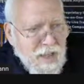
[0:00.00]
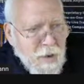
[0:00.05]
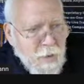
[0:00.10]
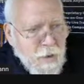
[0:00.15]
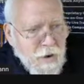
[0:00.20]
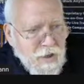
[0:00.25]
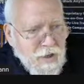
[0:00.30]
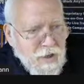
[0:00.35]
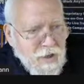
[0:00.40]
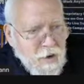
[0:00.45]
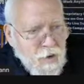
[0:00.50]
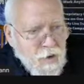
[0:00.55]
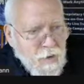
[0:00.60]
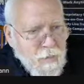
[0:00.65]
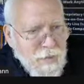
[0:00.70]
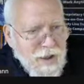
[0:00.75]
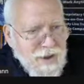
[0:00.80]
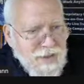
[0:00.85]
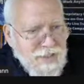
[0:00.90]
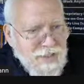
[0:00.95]
I want it to go to
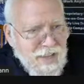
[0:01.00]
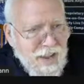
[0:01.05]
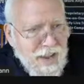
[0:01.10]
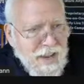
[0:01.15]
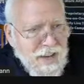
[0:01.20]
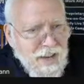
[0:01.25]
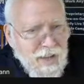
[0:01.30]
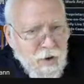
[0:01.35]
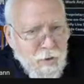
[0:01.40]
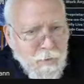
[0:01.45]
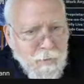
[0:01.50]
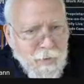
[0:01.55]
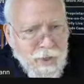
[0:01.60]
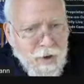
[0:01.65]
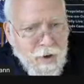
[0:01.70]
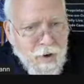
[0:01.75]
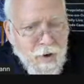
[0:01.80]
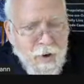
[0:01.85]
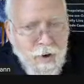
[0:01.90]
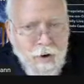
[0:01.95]
minus 80 or
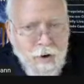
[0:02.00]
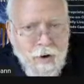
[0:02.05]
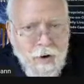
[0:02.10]
better.